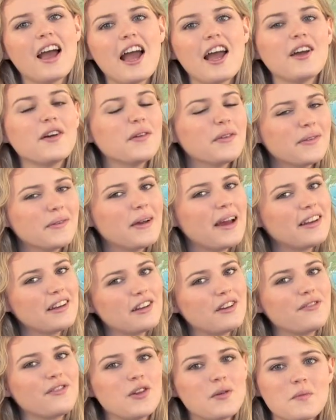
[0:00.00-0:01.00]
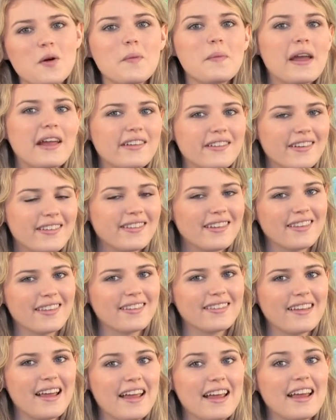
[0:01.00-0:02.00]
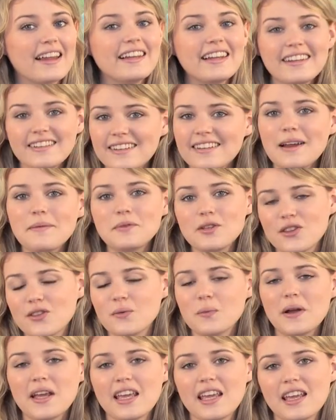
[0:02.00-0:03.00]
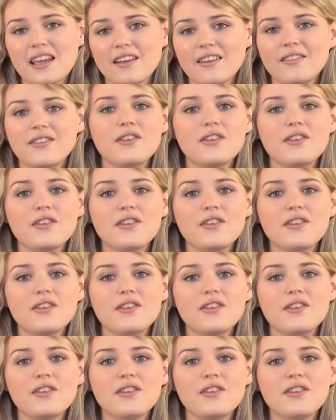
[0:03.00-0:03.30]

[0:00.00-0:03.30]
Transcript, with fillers: I also added a few more pictures to the site and linked it up to the wiki,